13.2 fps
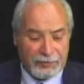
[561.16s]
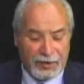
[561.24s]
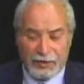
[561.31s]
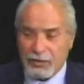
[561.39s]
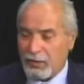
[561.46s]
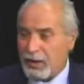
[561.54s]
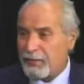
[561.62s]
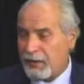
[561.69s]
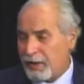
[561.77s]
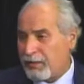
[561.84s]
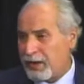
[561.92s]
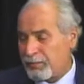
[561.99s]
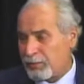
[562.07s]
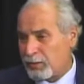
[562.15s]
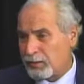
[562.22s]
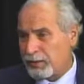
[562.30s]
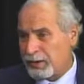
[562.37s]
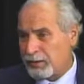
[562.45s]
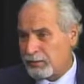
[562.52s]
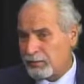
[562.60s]
know I've had
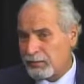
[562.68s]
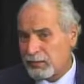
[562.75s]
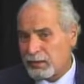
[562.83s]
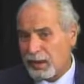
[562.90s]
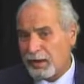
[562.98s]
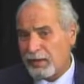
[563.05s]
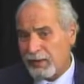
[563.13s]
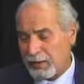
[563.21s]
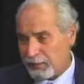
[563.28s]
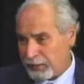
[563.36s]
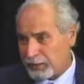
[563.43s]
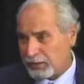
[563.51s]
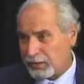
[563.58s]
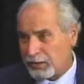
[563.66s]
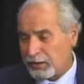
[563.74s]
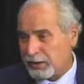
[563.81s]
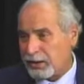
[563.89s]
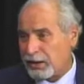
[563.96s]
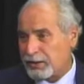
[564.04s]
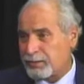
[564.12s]
morphine and I've had fentanyl in
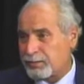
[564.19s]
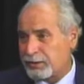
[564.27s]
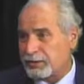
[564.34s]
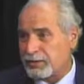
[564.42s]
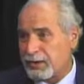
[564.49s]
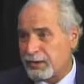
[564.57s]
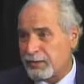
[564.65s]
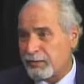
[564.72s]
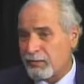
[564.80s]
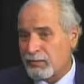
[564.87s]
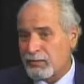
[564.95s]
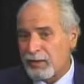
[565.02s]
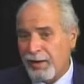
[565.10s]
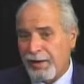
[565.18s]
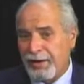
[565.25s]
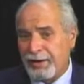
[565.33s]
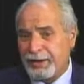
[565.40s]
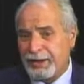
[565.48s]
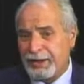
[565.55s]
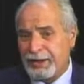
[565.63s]
a hospital setting,
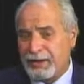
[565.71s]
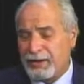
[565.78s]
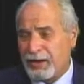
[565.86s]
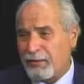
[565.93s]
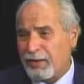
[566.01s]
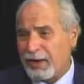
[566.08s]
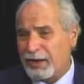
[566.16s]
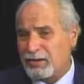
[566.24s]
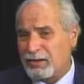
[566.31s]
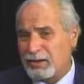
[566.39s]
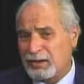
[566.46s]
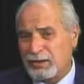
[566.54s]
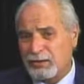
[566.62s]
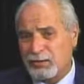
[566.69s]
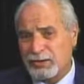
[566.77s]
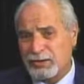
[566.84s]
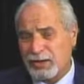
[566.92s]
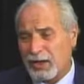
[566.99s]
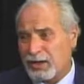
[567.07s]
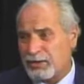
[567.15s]
and I've had
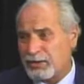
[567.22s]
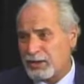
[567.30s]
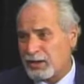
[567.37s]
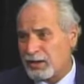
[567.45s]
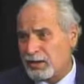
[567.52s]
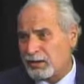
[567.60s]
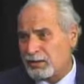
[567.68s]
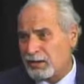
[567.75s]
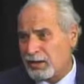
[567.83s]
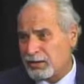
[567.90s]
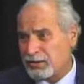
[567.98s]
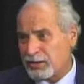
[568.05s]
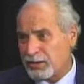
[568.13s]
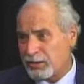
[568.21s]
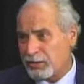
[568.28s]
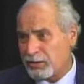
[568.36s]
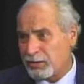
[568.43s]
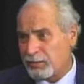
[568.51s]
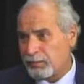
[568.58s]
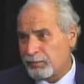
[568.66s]
OxyContin and
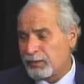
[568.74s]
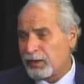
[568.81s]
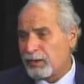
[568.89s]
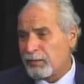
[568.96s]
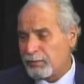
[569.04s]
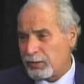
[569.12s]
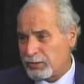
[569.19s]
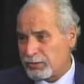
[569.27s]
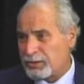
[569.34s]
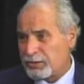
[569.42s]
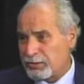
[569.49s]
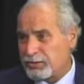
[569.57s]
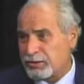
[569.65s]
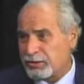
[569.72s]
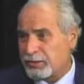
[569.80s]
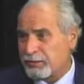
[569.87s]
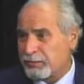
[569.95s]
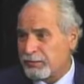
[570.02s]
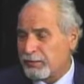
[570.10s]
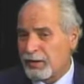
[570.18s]
oxycodone
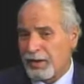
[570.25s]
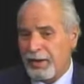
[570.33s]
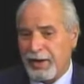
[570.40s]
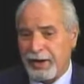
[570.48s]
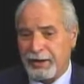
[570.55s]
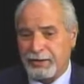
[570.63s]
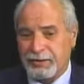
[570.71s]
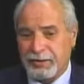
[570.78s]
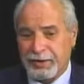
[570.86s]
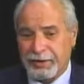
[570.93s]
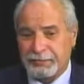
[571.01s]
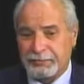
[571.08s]
post-surgical, and